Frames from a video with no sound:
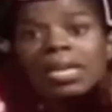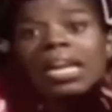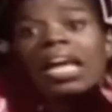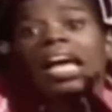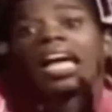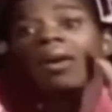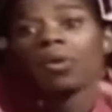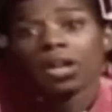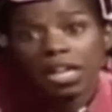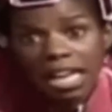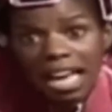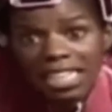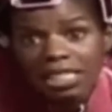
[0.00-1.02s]
Child,
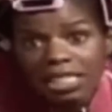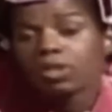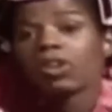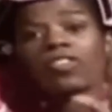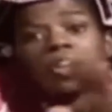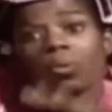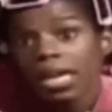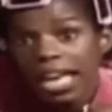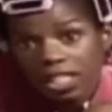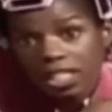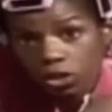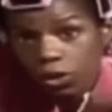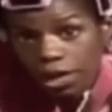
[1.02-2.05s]
it's like mm. a never ending
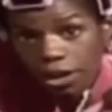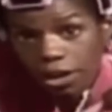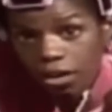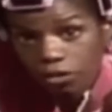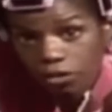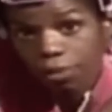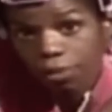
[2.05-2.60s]
pot of tea.